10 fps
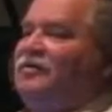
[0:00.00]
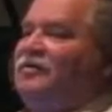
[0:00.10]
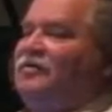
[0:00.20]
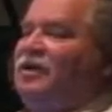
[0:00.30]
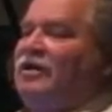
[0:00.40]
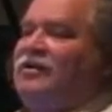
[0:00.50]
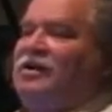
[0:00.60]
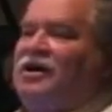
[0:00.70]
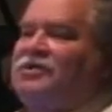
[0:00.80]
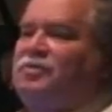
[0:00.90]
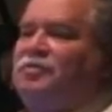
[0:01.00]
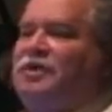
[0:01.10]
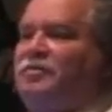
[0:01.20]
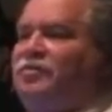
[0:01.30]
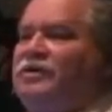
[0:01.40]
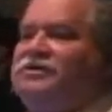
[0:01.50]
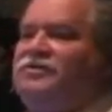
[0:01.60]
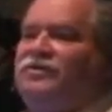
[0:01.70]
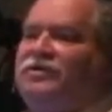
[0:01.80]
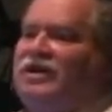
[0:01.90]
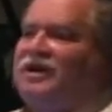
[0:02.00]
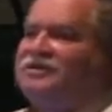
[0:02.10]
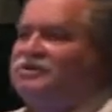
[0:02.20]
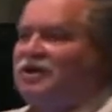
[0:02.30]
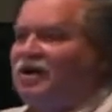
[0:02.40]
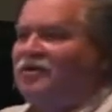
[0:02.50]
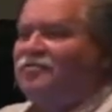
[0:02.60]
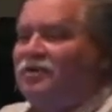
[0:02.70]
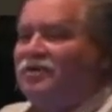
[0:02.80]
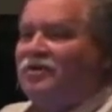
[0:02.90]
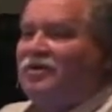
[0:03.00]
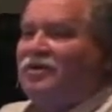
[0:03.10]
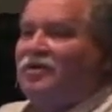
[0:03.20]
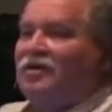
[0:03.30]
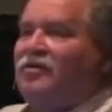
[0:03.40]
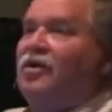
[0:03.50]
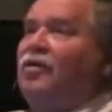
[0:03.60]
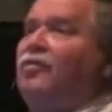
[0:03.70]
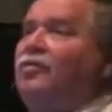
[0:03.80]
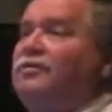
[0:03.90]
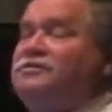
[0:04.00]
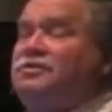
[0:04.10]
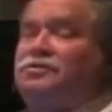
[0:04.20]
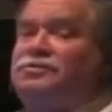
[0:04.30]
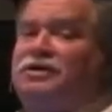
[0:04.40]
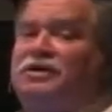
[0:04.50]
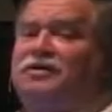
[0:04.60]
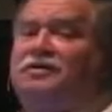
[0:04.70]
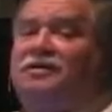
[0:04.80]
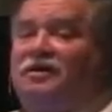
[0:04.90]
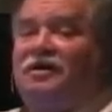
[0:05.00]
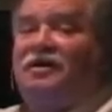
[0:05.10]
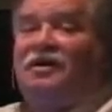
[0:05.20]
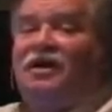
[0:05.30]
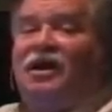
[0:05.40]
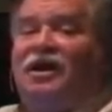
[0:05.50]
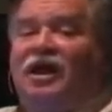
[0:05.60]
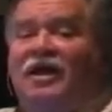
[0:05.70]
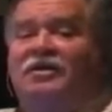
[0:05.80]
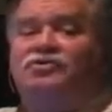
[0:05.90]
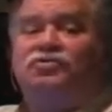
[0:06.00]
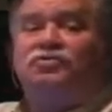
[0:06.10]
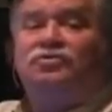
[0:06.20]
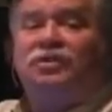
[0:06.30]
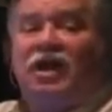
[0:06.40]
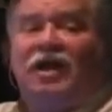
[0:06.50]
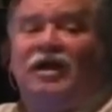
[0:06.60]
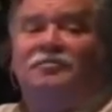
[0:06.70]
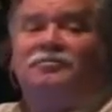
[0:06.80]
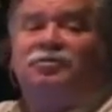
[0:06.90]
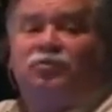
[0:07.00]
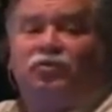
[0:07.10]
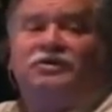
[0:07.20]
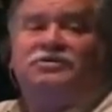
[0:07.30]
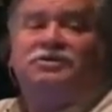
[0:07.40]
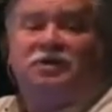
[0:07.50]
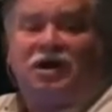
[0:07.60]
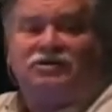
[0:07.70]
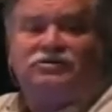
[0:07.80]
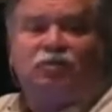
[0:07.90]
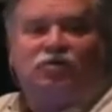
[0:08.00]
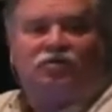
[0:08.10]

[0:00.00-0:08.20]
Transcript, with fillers: we had the gospel being preached for the last time. No, it was 13. And an angel came to preach the gospel.